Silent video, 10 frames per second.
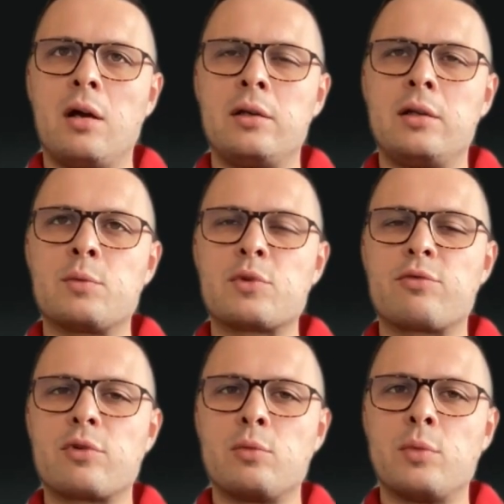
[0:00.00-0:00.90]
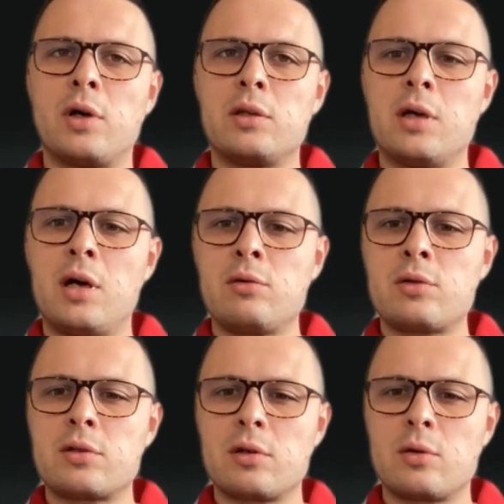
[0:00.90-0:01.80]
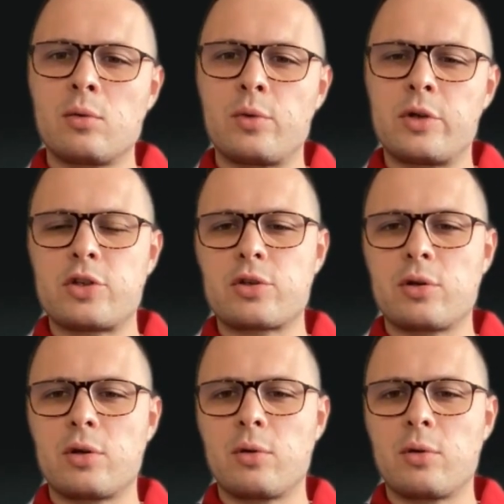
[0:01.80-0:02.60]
incomes from DAOs, which